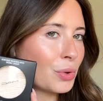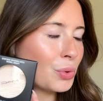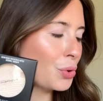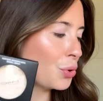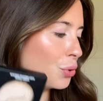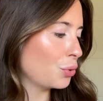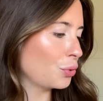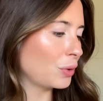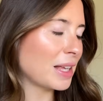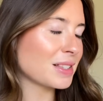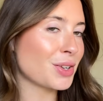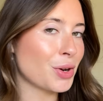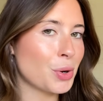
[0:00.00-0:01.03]
Oof,
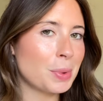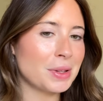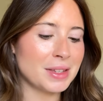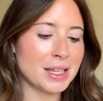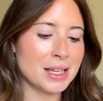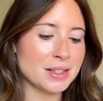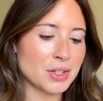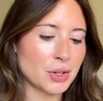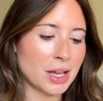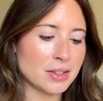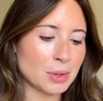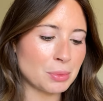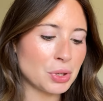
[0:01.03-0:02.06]
let's open these.
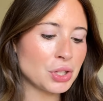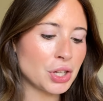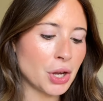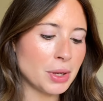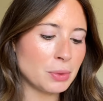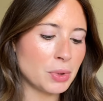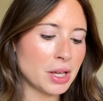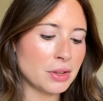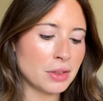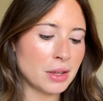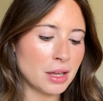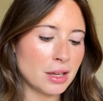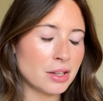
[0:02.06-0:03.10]
Okay, so I'm going to go in with
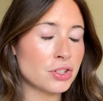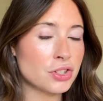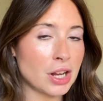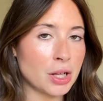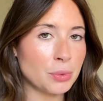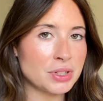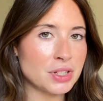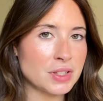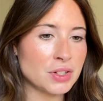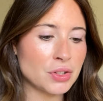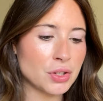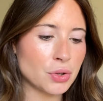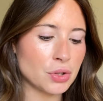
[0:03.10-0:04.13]
Shell, which is
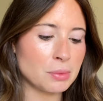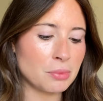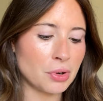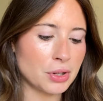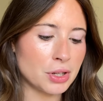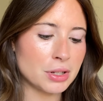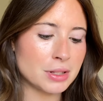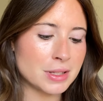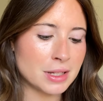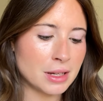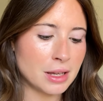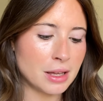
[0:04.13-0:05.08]
another cream product.